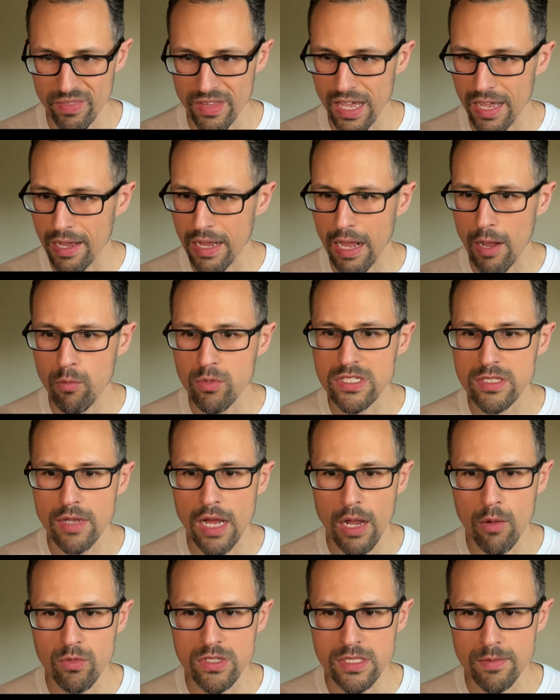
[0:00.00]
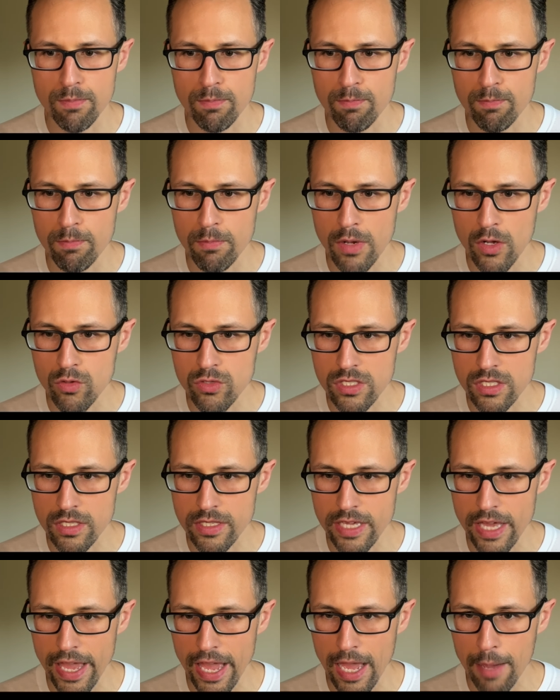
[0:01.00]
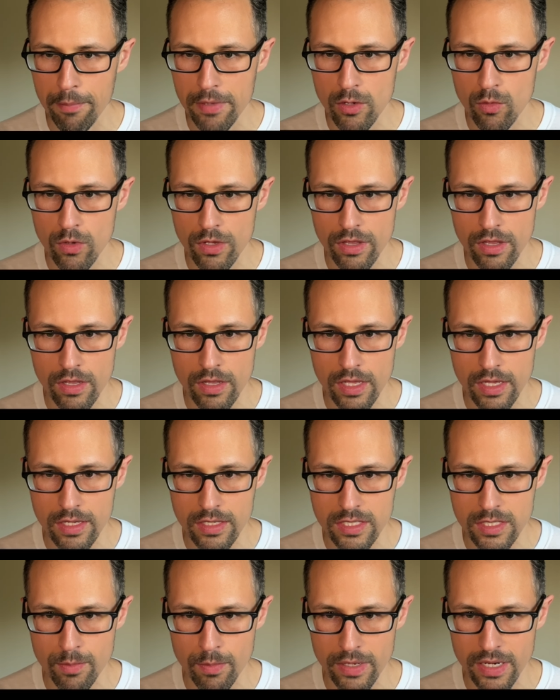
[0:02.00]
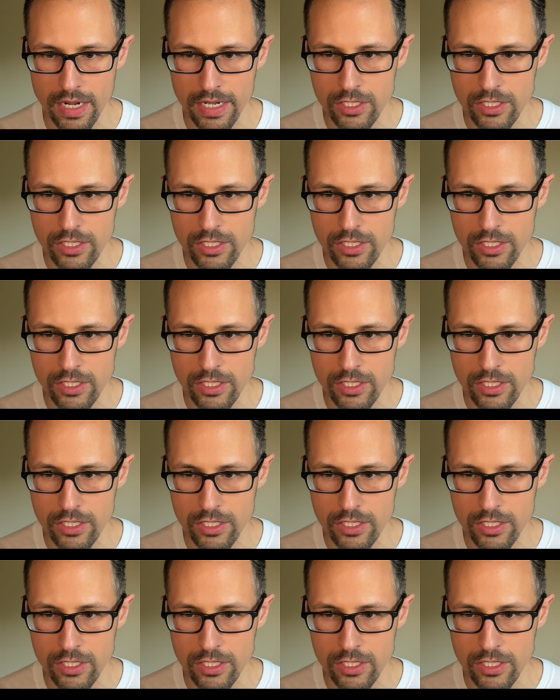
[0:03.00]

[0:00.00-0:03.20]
I was mostly happy with this, but I